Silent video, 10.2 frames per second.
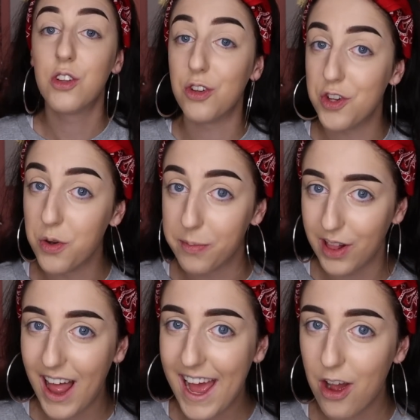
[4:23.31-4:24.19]
So to
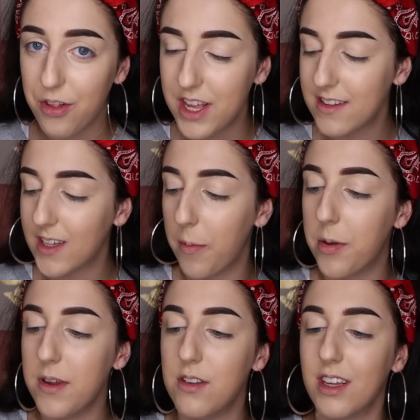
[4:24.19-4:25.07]
apply all this, I'm gonna
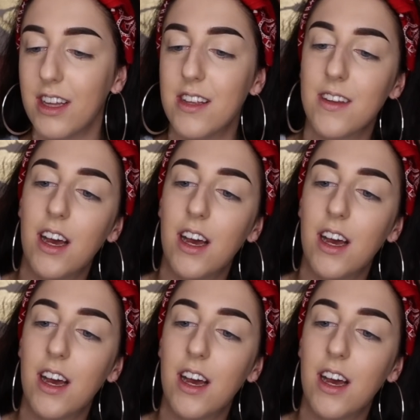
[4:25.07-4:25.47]
be using this